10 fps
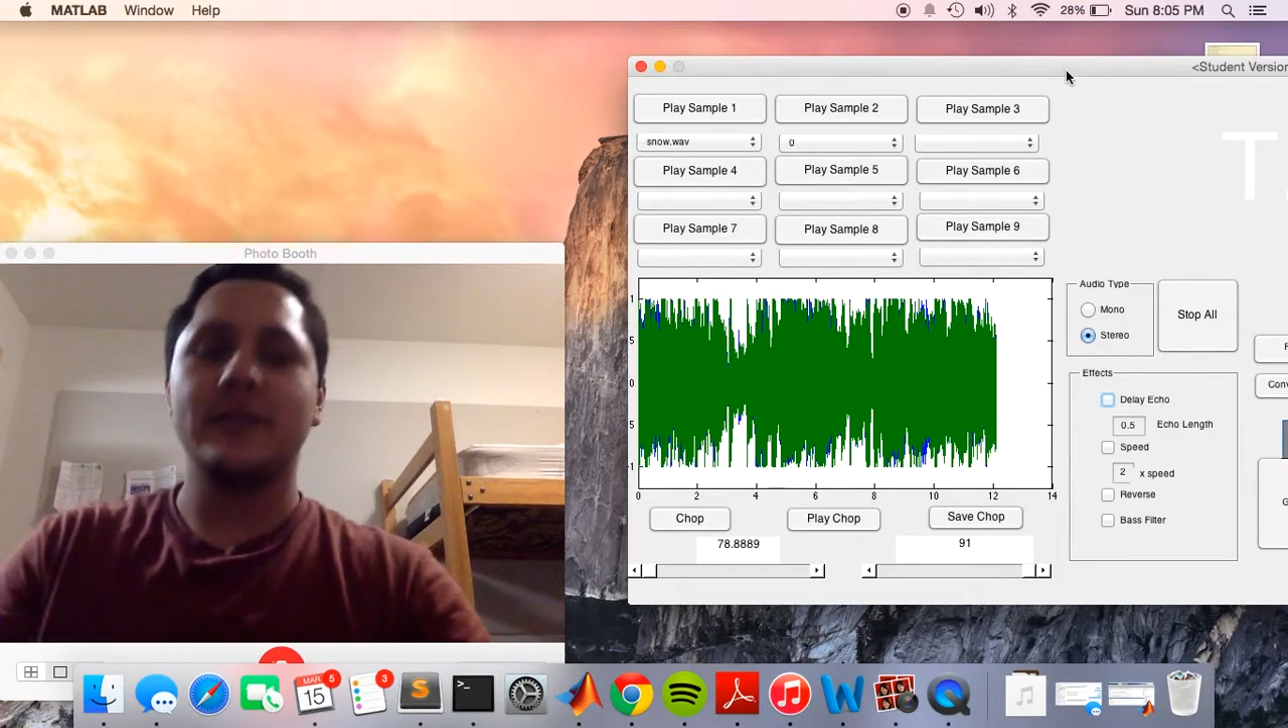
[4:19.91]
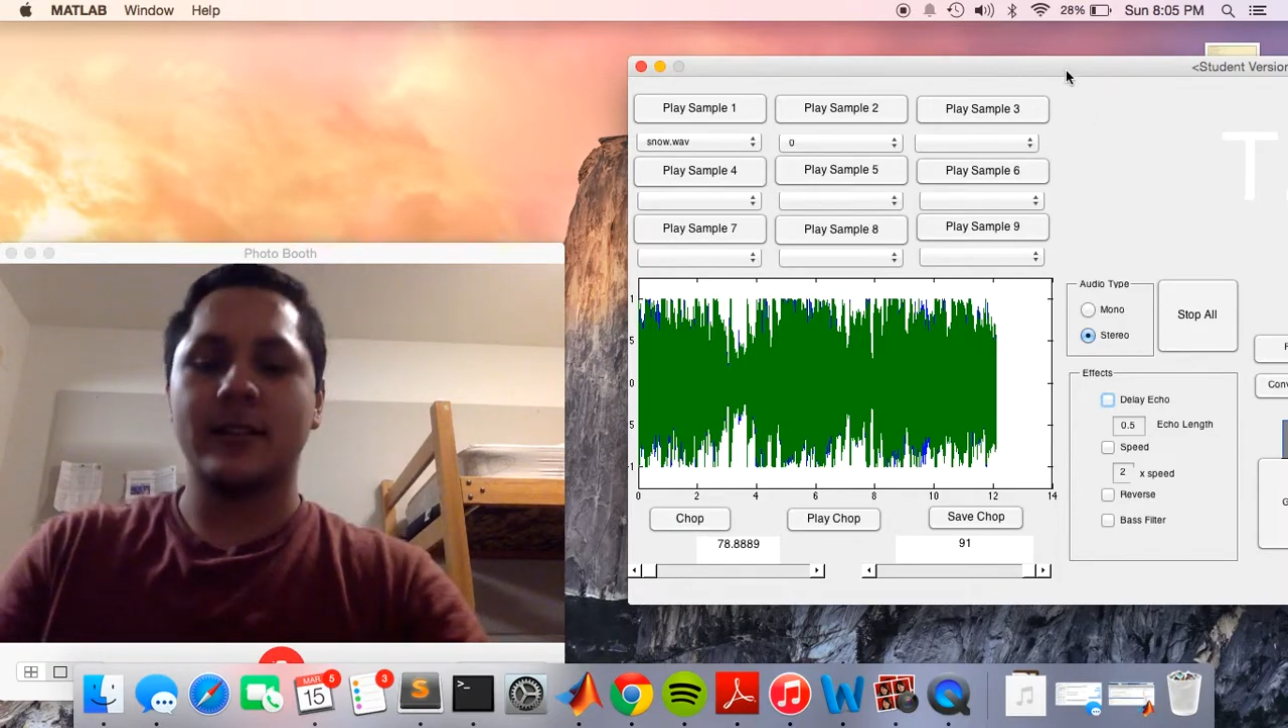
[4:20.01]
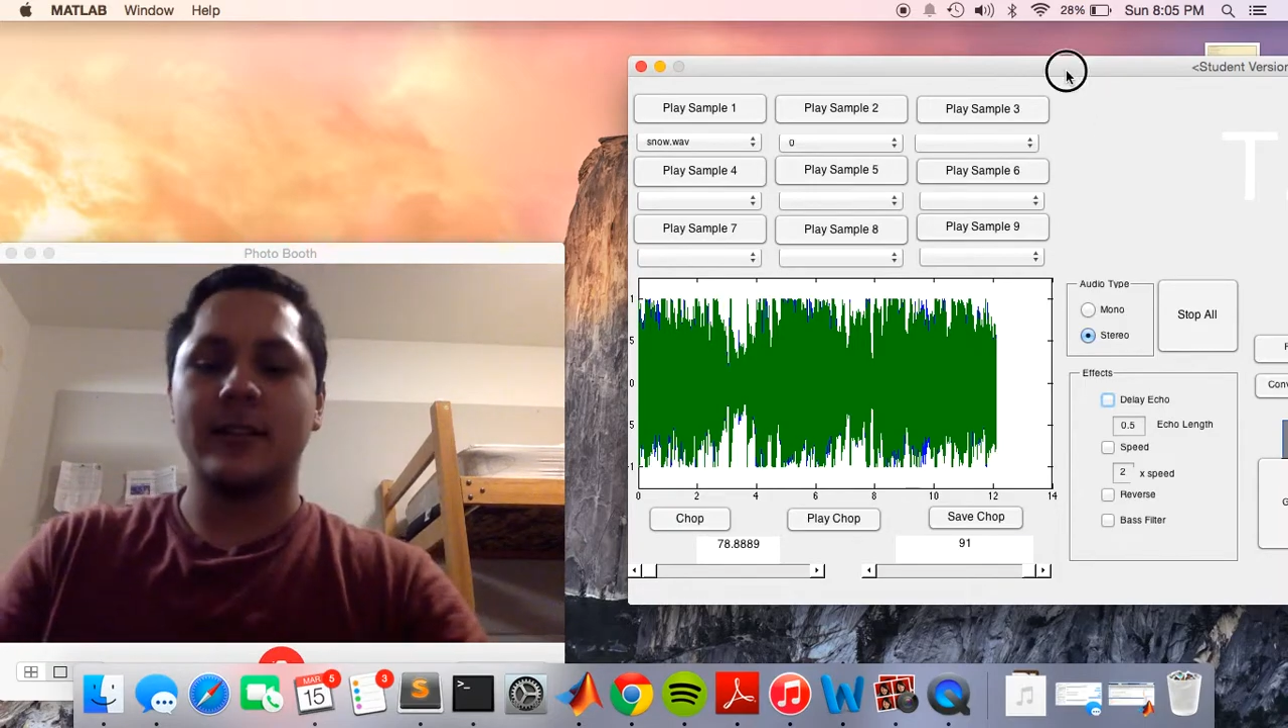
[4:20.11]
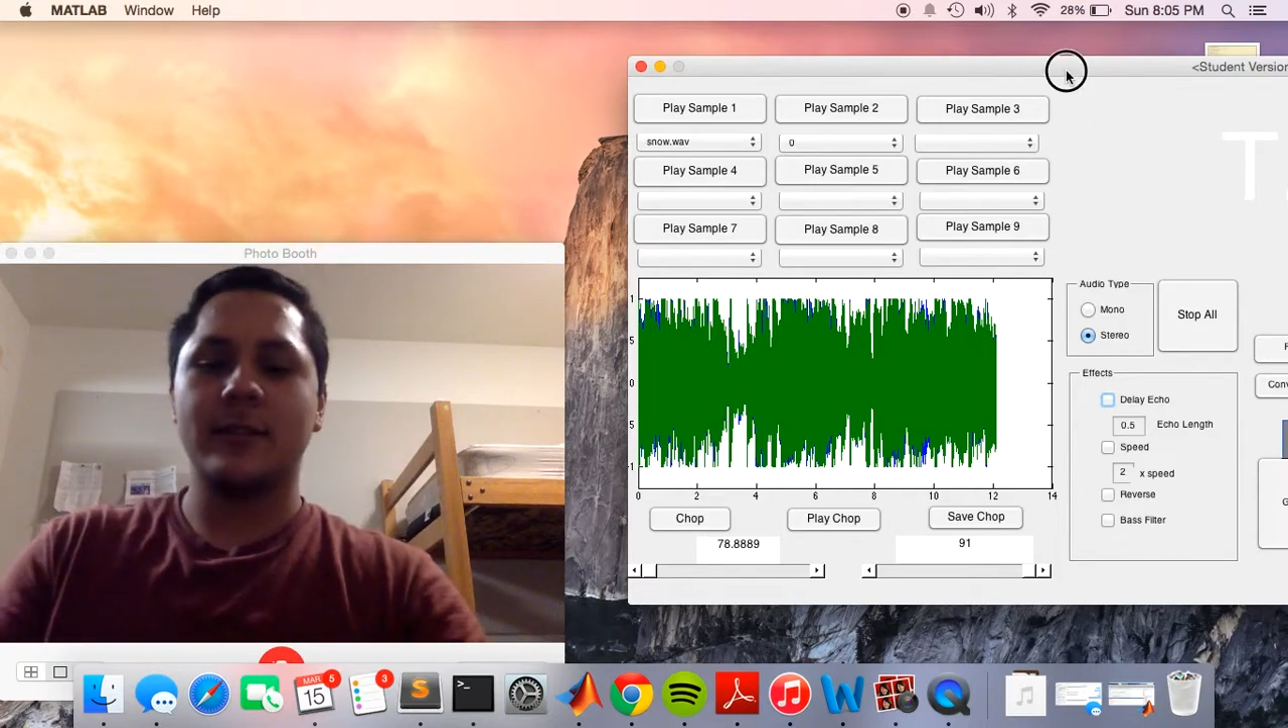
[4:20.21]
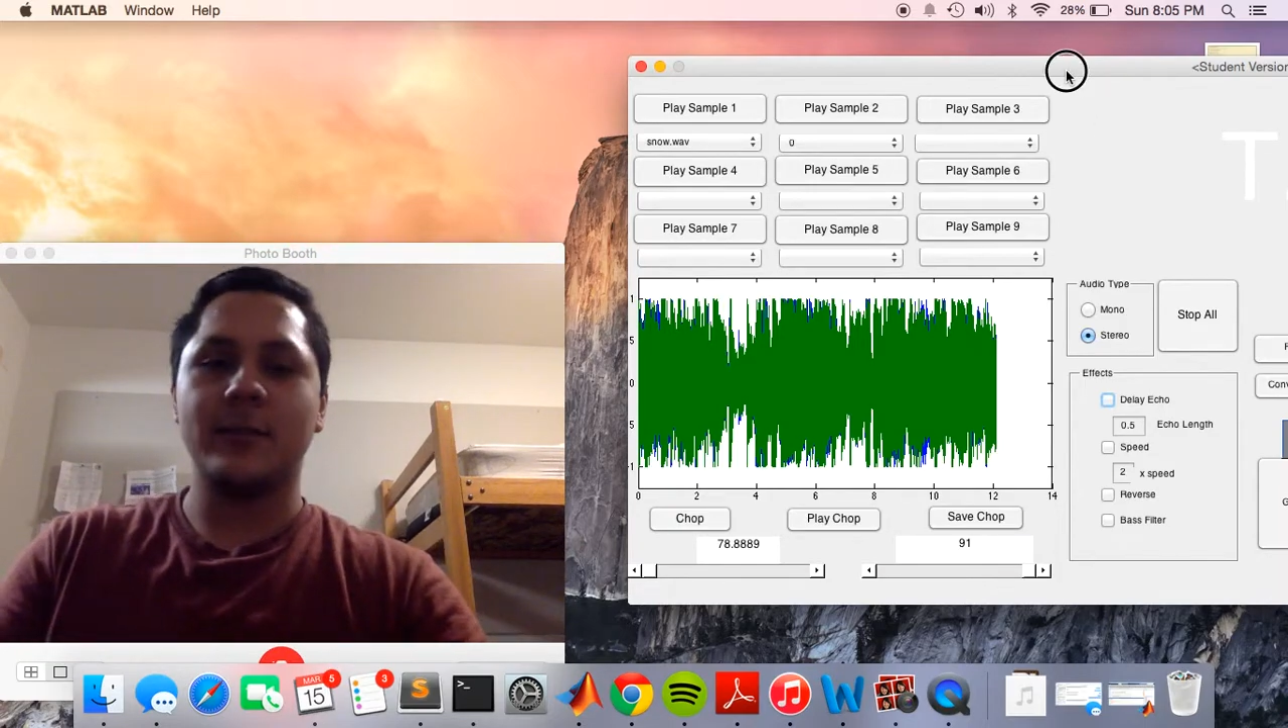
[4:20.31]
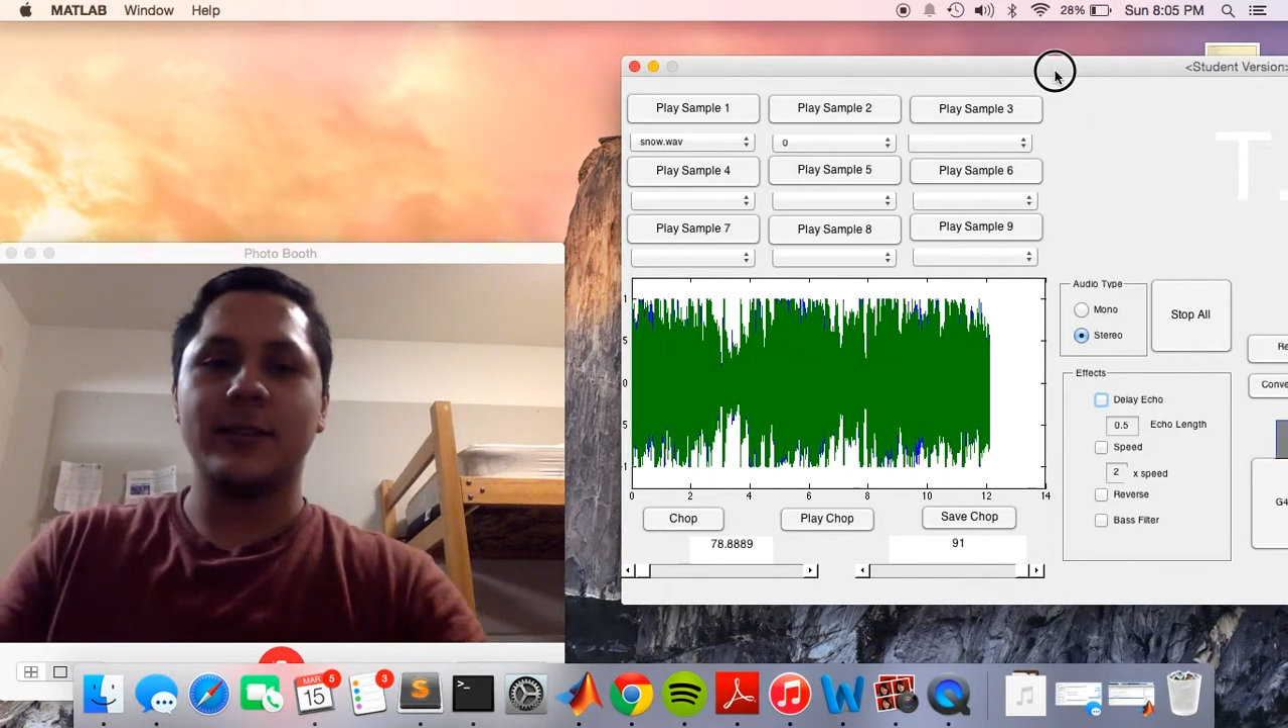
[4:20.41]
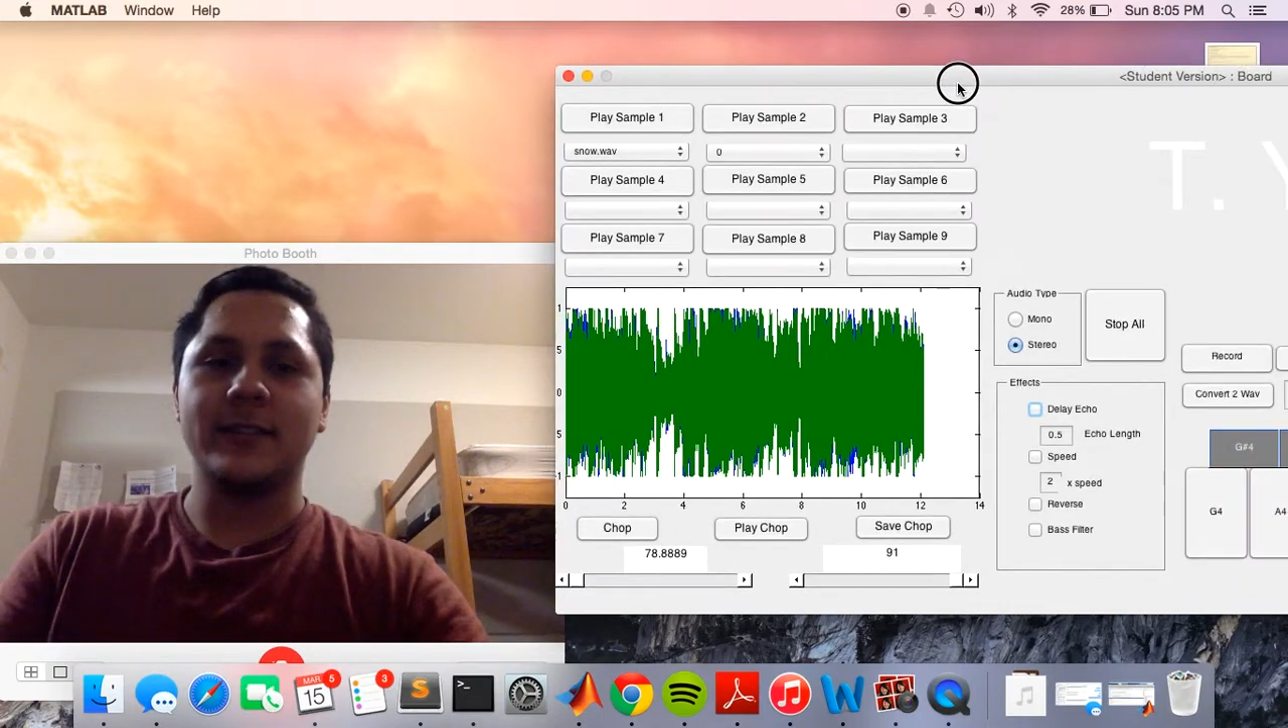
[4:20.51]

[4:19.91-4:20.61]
because it's on